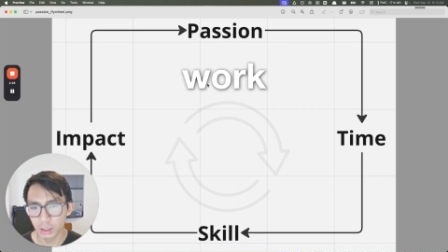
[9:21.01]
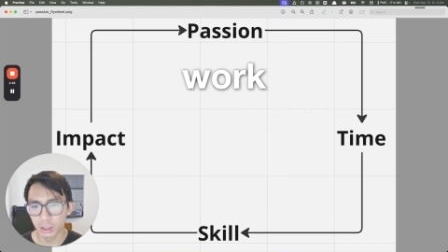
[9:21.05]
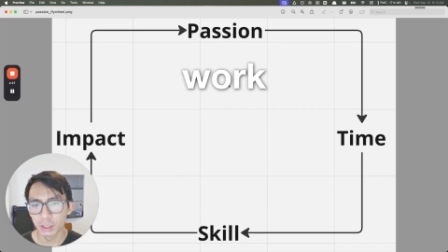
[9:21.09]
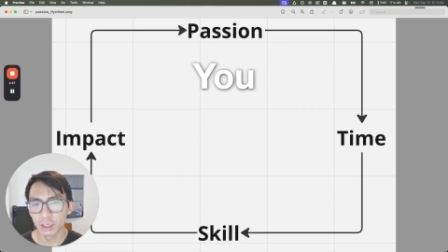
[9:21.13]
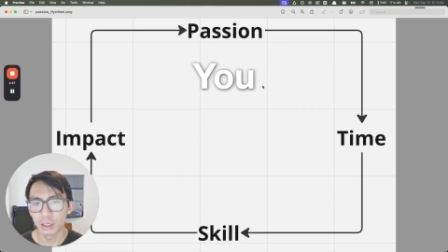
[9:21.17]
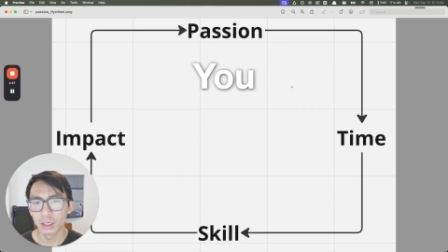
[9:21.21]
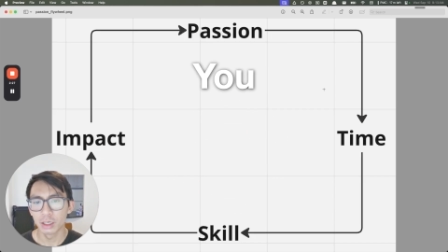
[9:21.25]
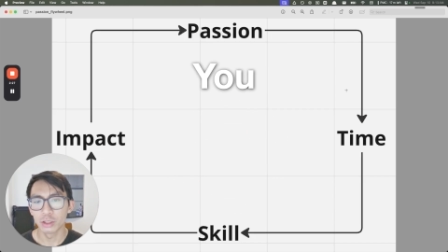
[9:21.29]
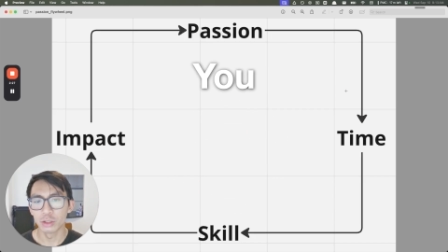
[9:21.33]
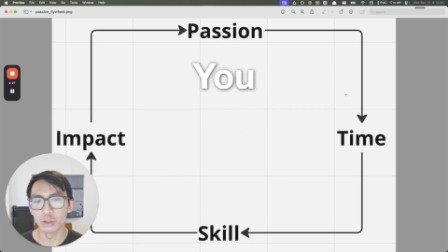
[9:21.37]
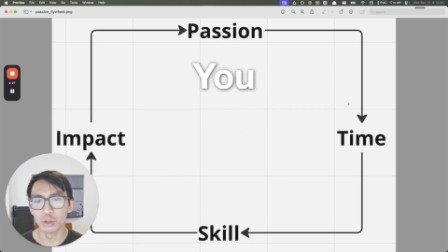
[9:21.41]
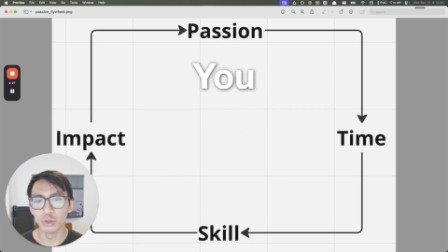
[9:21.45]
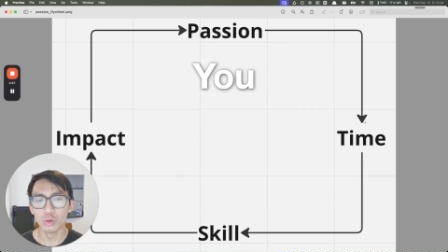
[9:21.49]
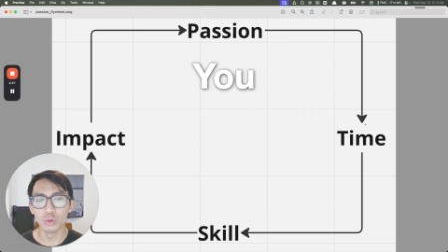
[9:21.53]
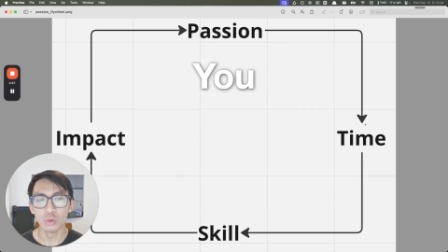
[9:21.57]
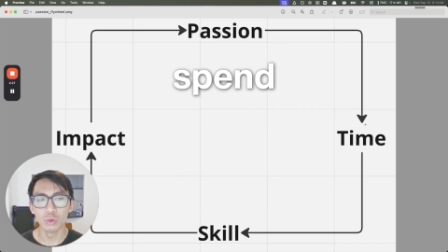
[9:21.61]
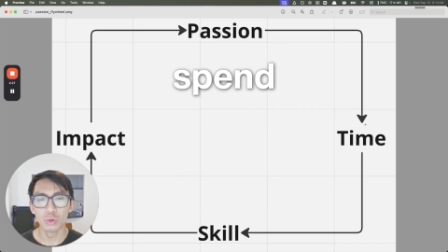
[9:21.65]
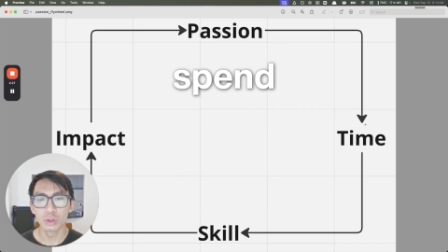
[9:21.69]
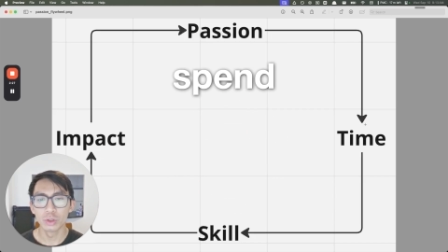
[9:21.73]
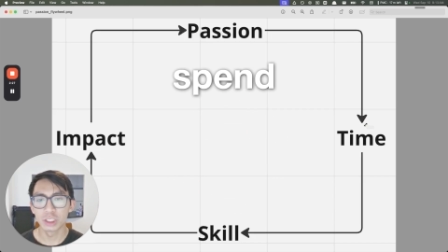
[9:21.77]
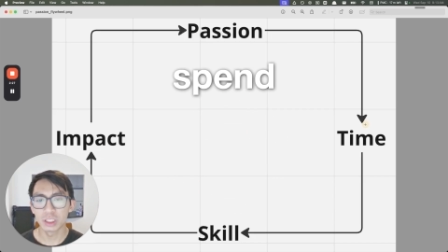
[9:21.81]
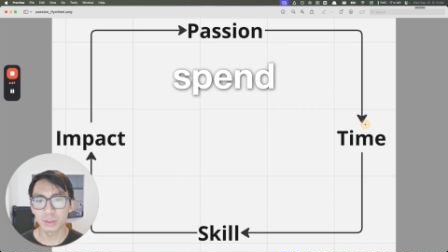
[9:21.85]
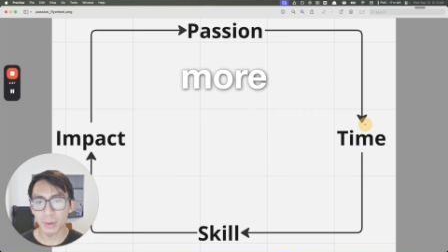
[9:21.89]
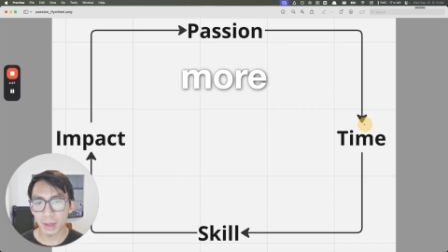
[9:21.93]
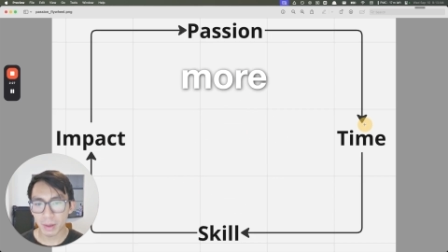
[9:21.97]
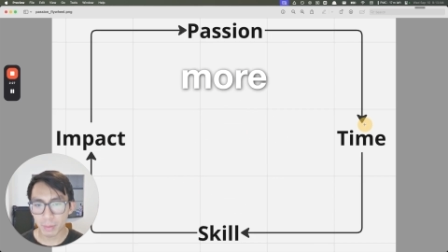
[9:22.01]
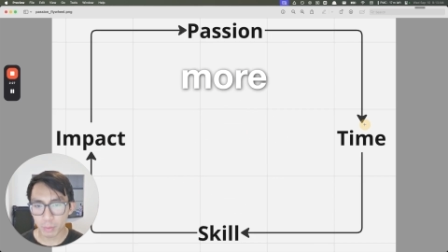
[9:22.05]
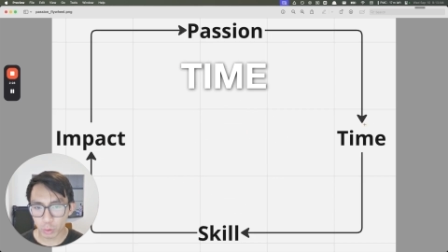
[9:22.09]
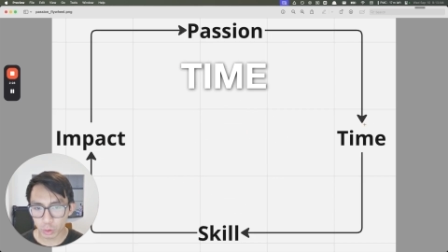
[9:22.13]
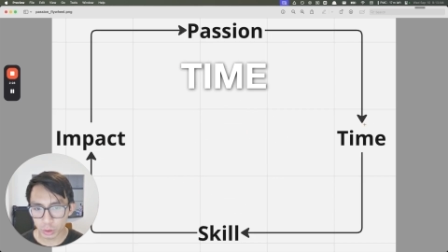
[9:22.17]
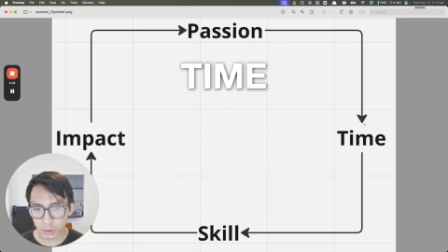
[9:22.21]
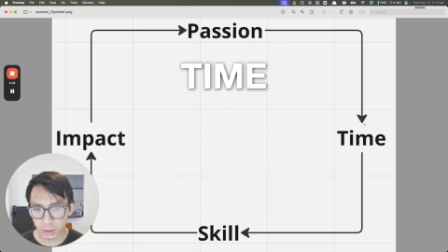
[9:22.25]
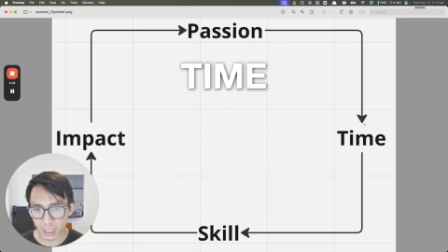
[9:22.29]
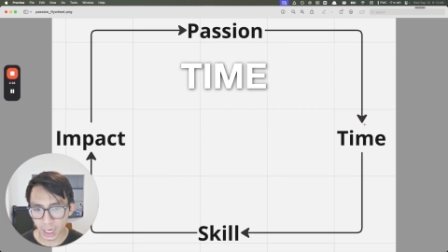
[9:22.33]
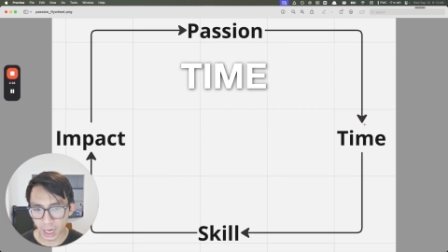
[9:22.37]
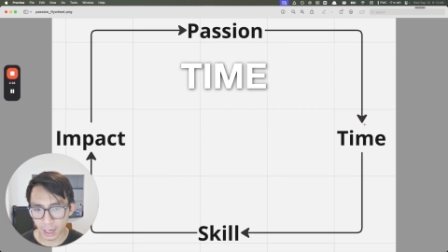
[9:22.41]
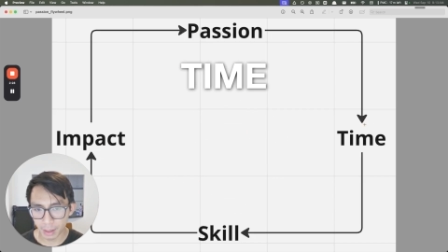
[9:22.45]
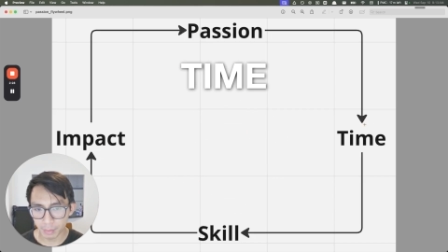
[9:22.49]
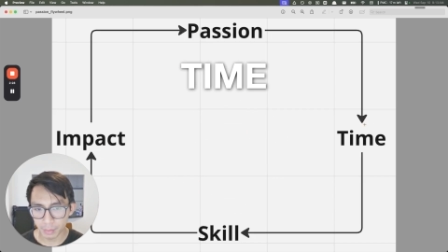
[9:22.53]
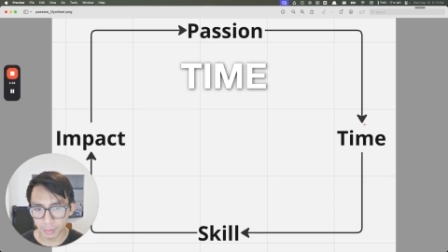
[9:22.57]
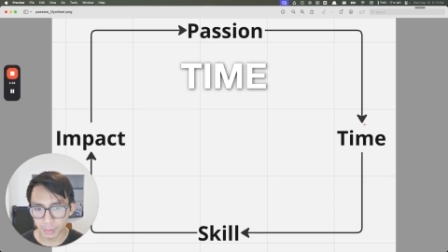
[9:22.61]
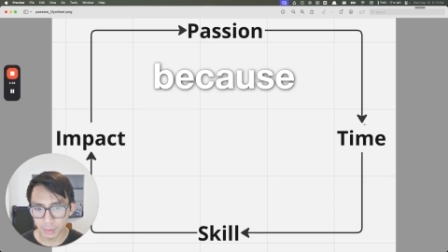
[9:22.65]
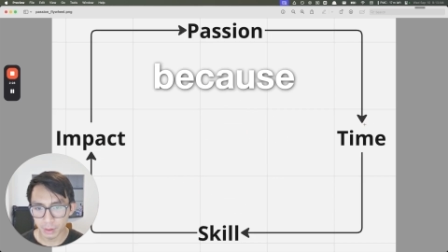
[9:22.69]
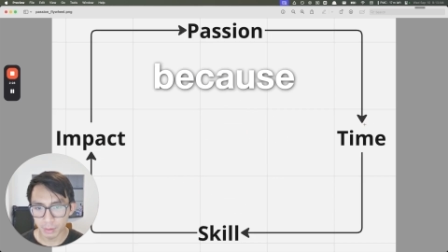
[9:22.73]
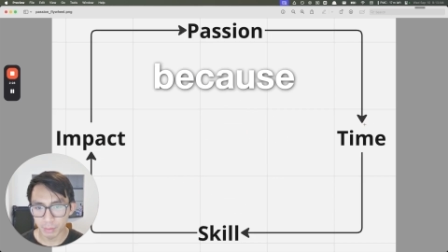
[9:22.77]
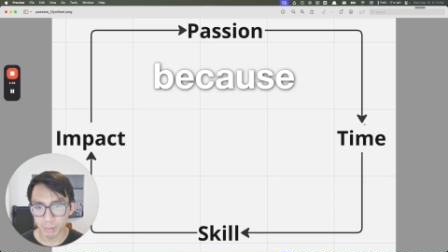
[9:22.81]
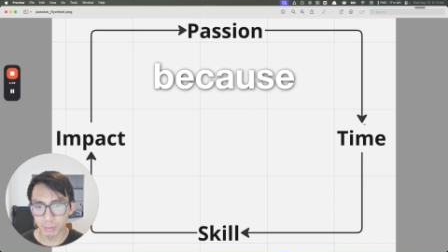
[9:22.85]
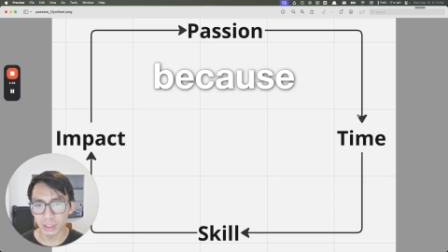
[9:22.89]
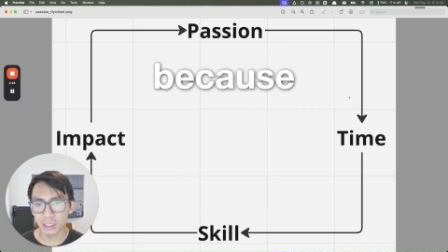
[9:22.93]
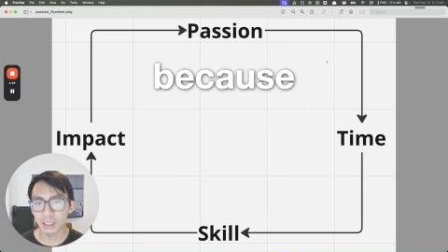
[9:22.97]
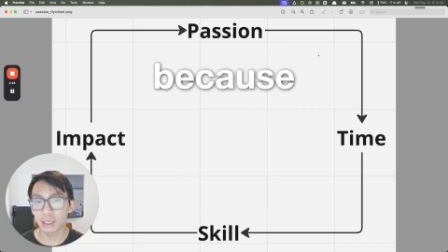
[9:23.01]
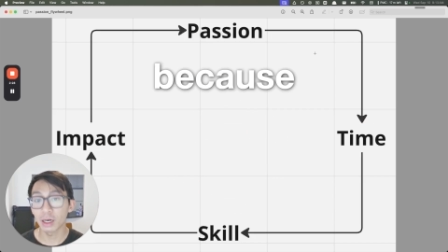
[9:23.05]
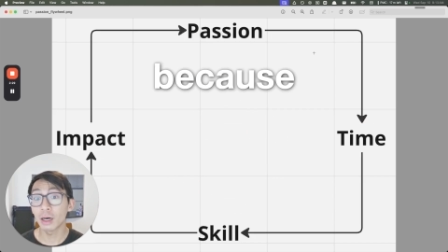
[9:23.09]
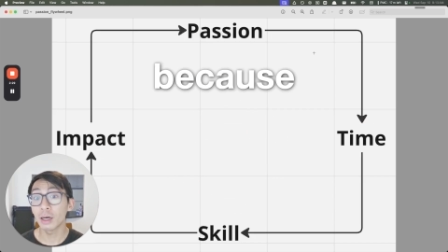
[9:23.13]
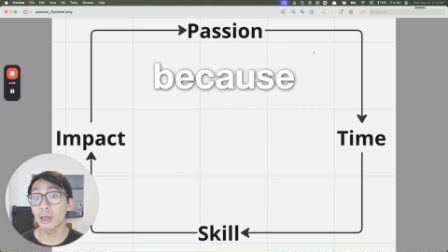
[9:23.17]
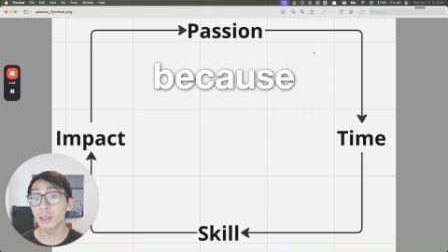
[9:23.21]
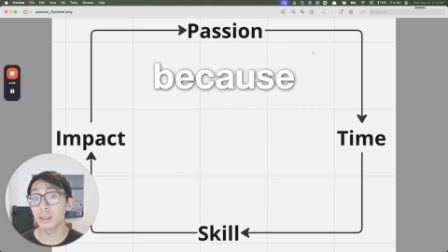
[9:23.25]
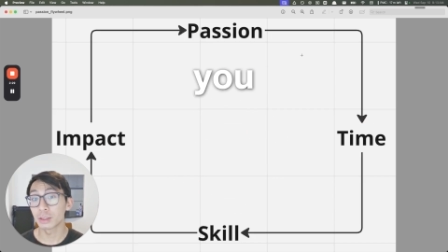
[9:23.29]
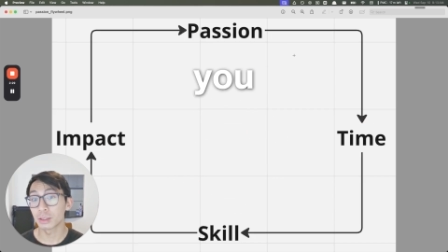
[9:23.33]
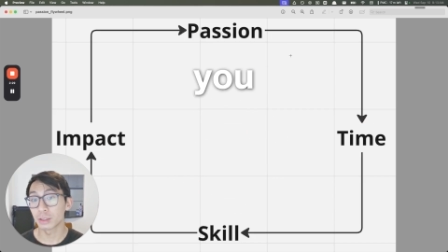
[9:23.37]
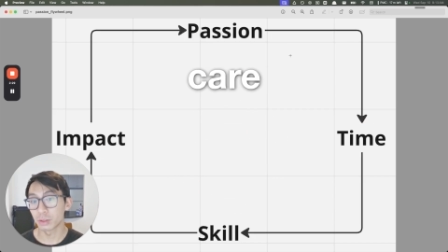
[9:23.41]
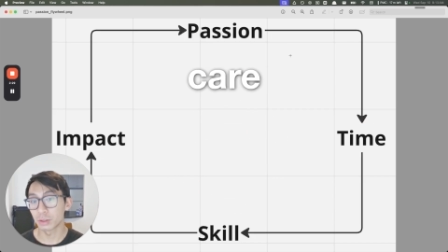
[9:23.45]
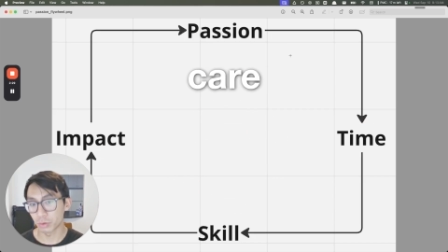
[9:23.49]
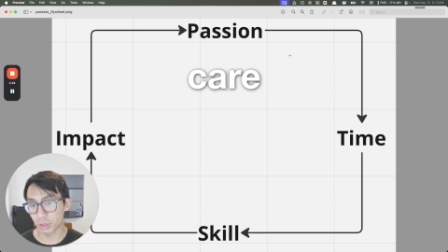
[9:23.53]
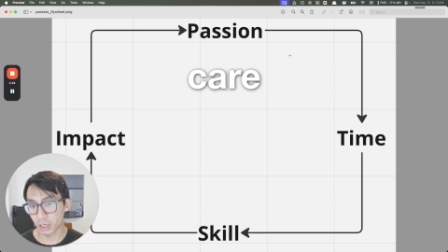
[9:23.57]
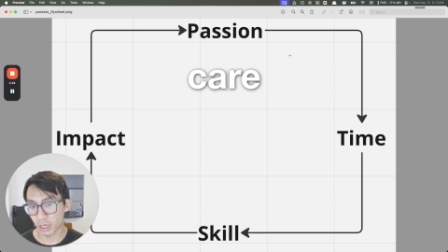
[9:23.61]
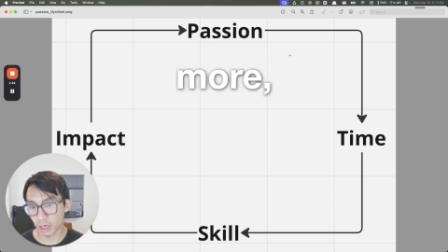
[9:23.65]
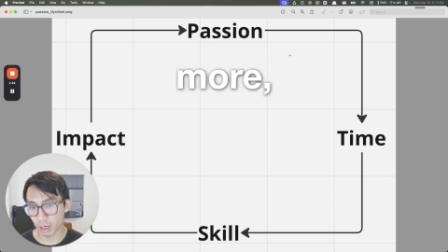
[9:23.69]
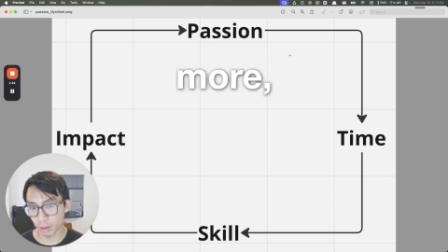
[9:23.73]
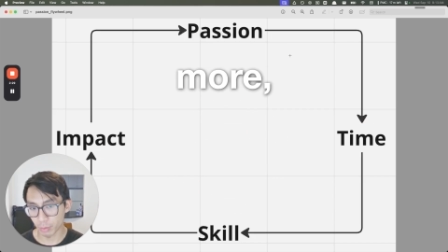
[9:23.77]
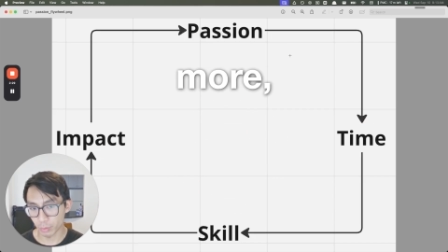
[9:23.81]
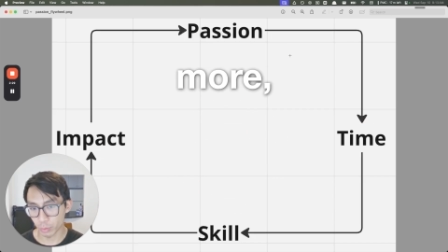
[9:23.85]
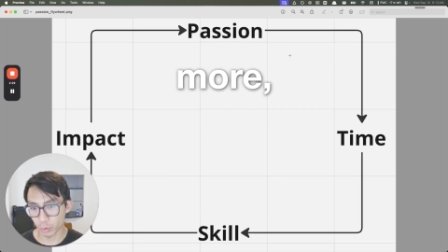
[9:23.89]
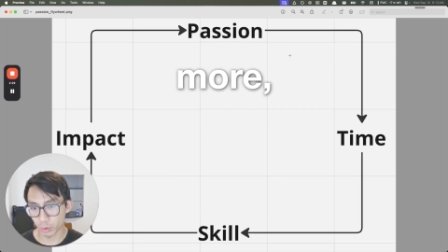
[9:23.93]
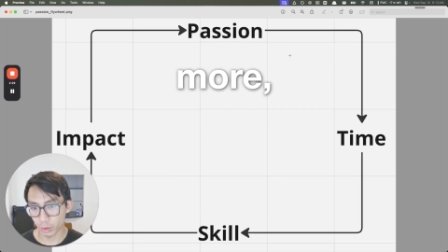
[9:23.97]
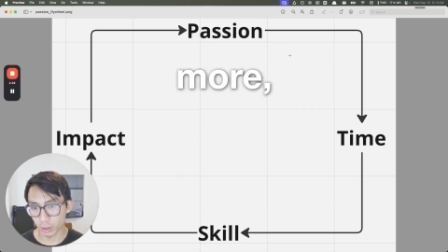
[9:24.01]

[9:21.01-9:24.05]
You spend more time because you care more.